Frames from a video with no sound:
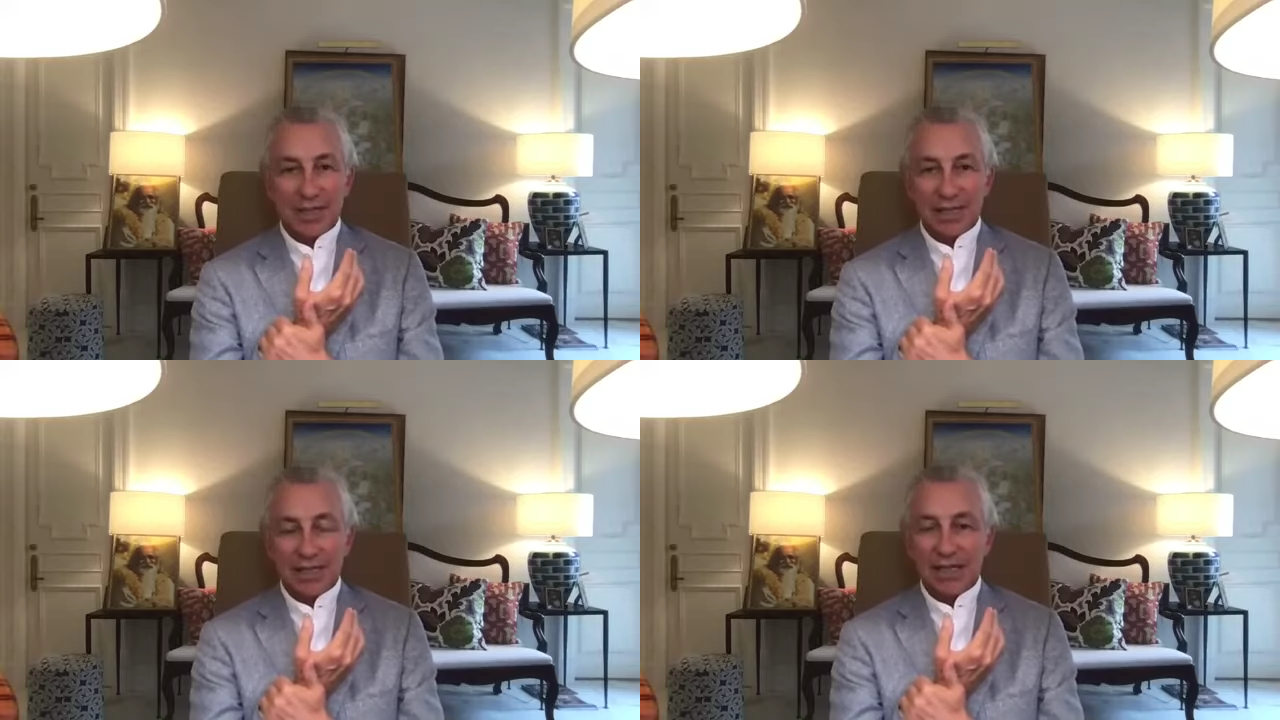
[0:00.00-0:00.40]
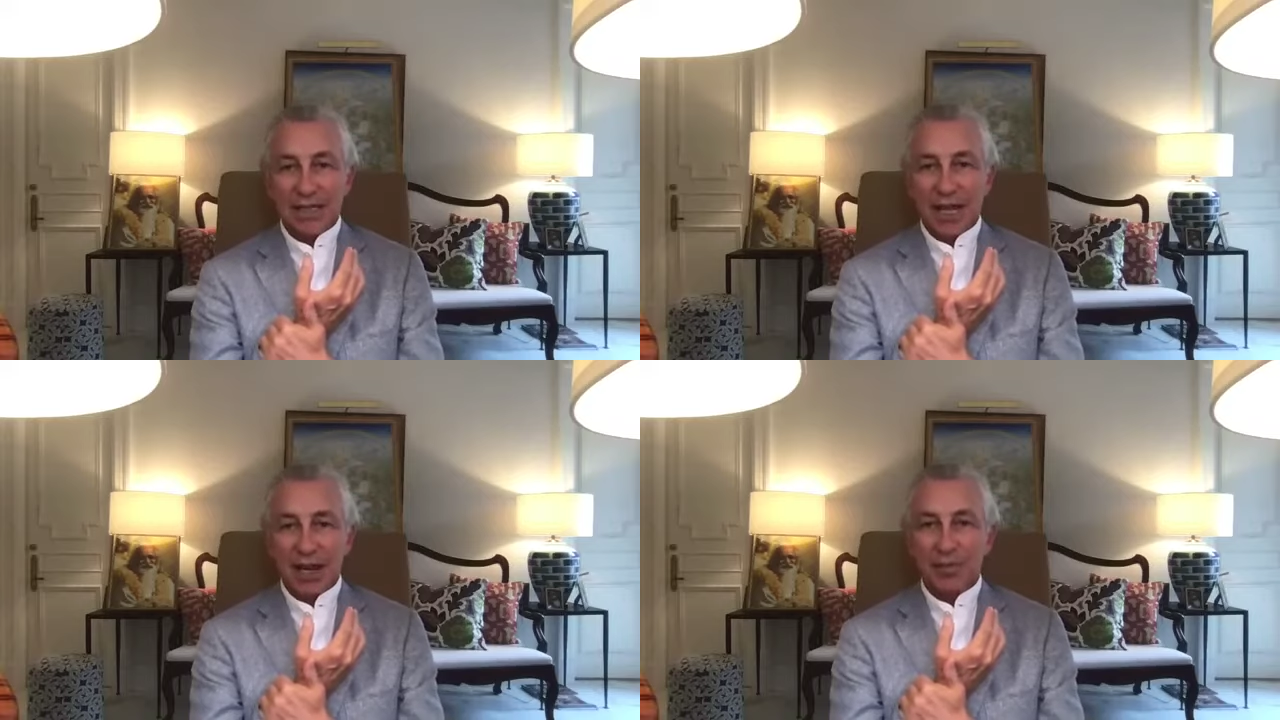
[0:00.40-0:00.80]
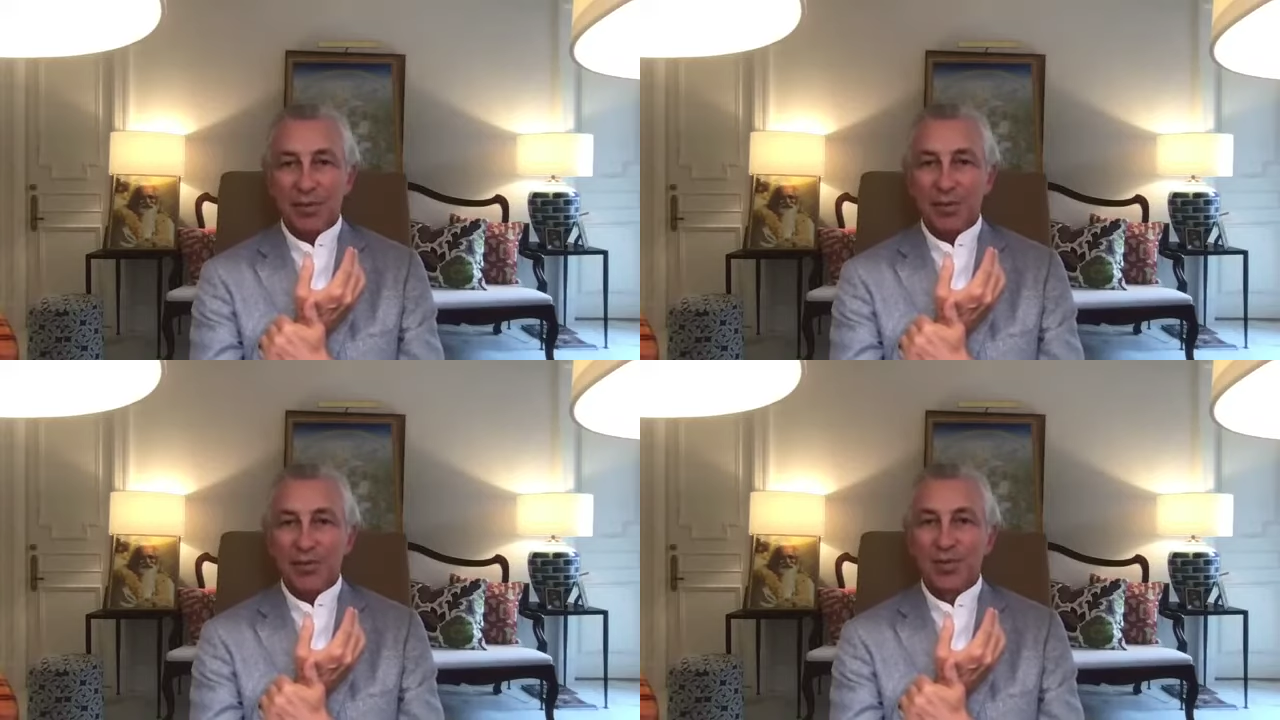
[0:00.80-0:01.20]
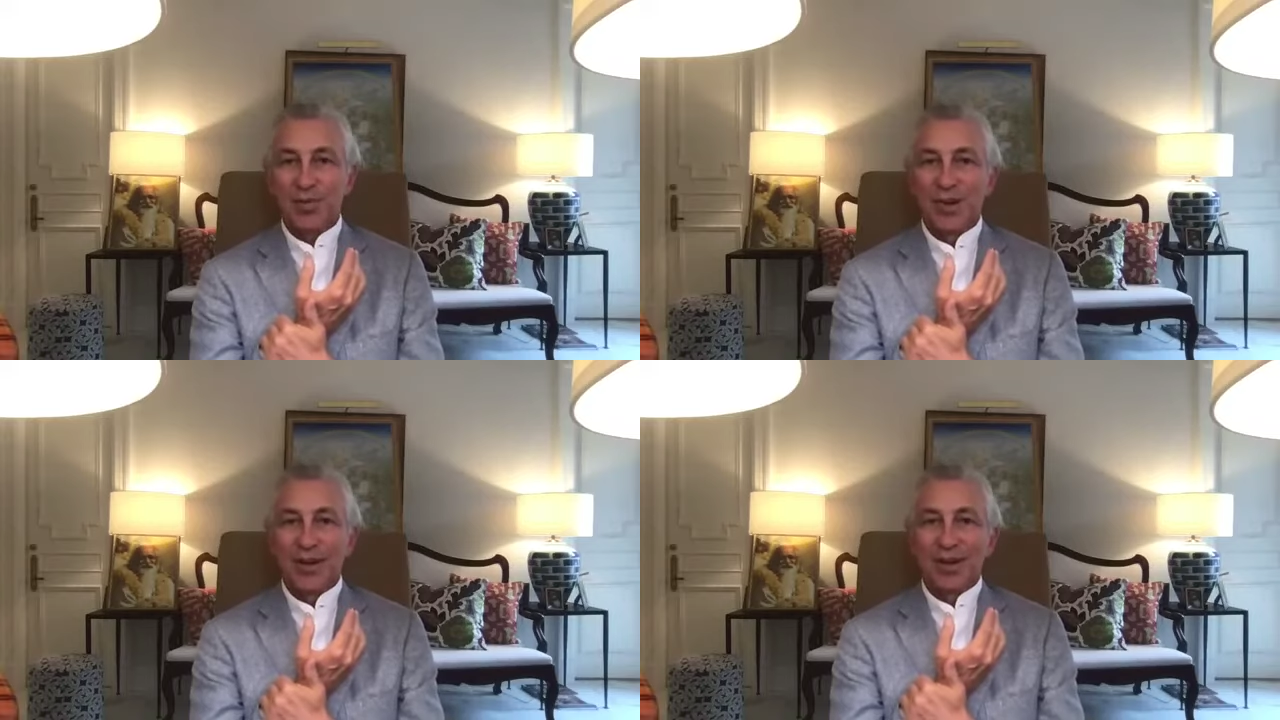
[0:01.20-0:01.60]
things that help
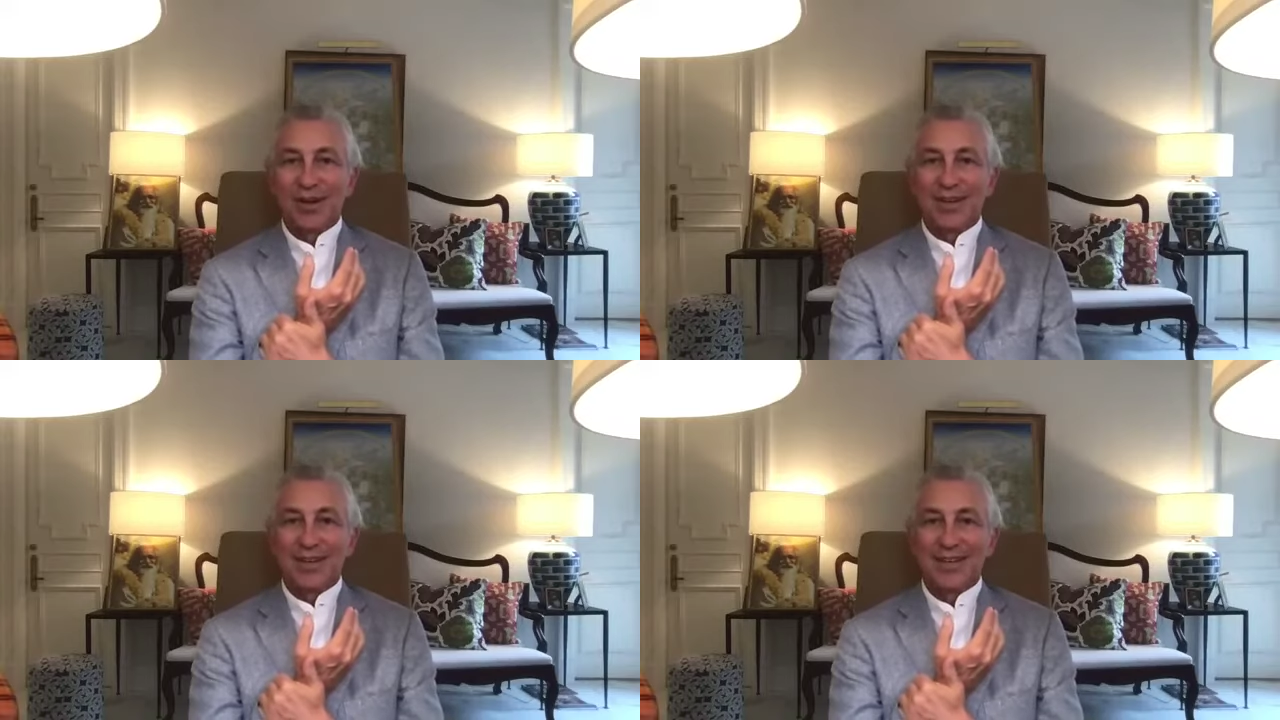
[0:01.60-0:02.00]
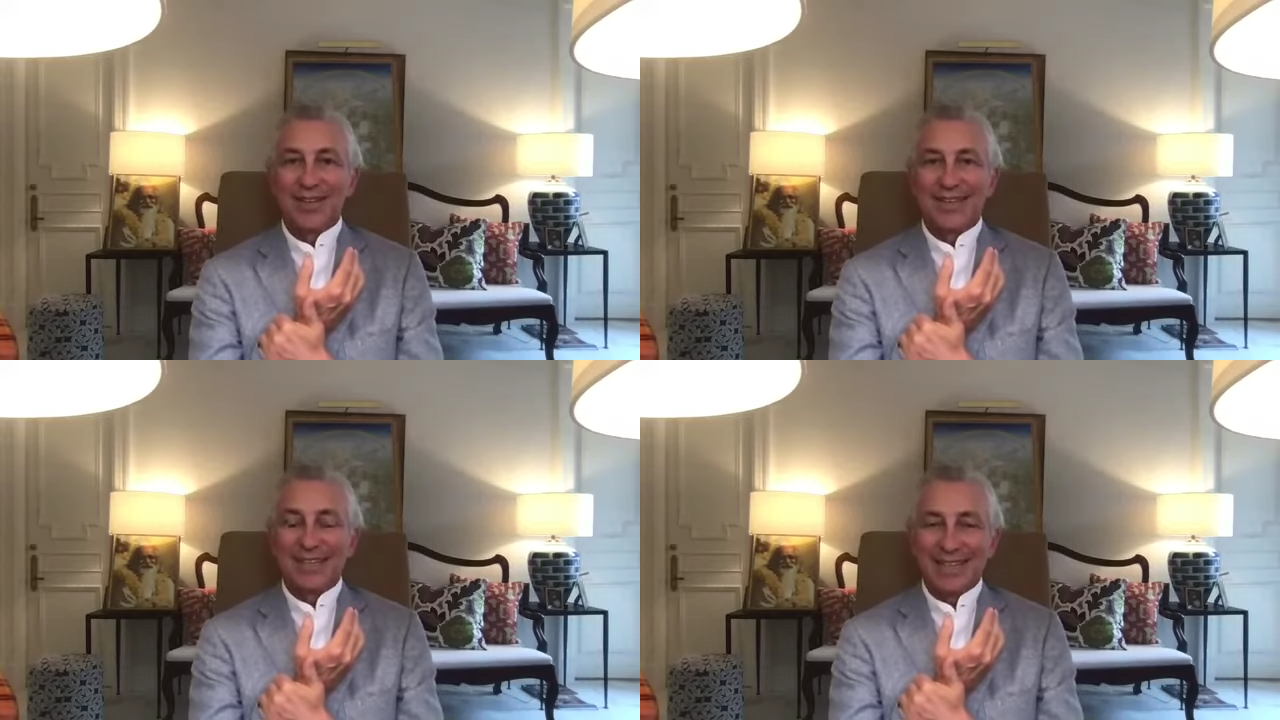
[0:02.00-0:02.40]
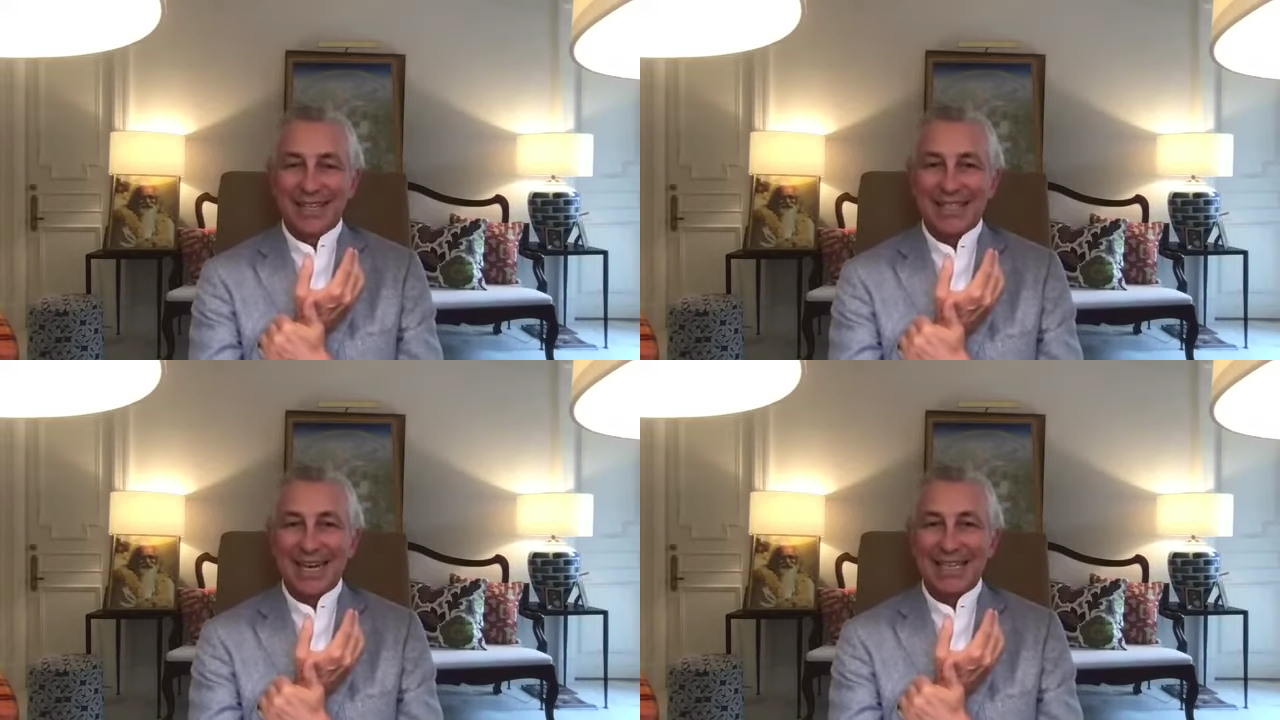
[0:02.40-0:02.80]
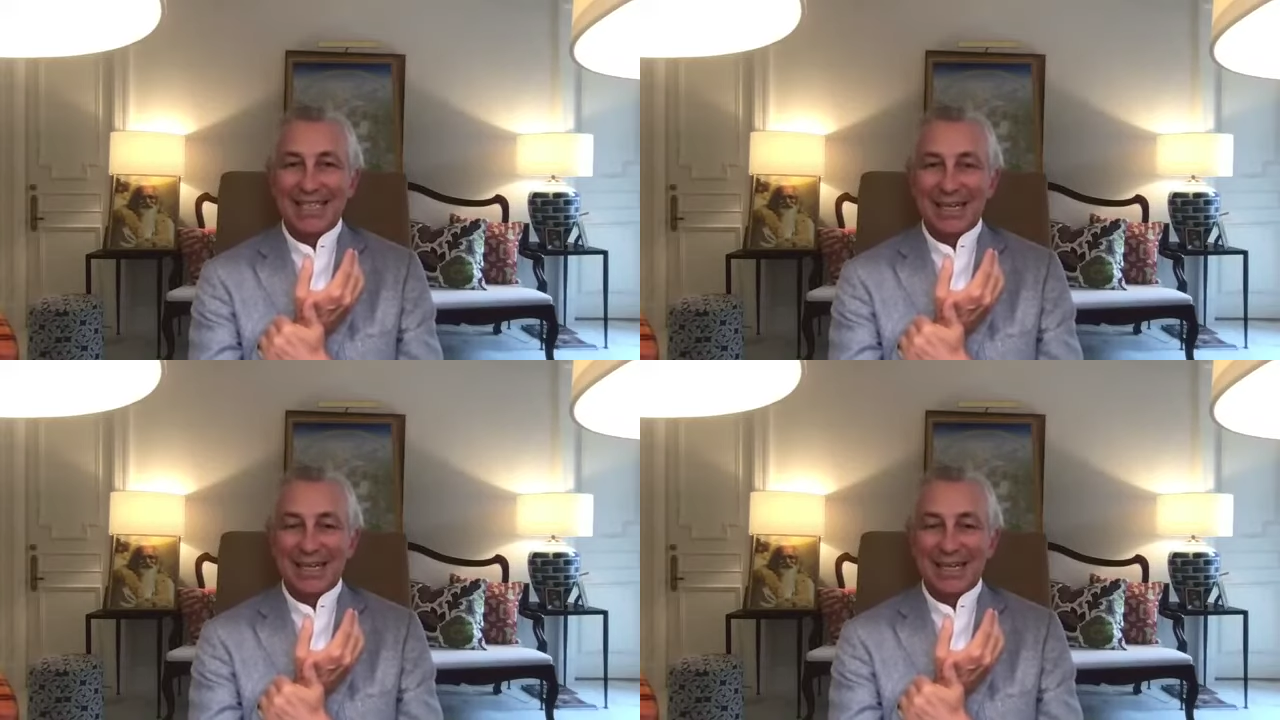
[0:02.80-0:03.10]
to detect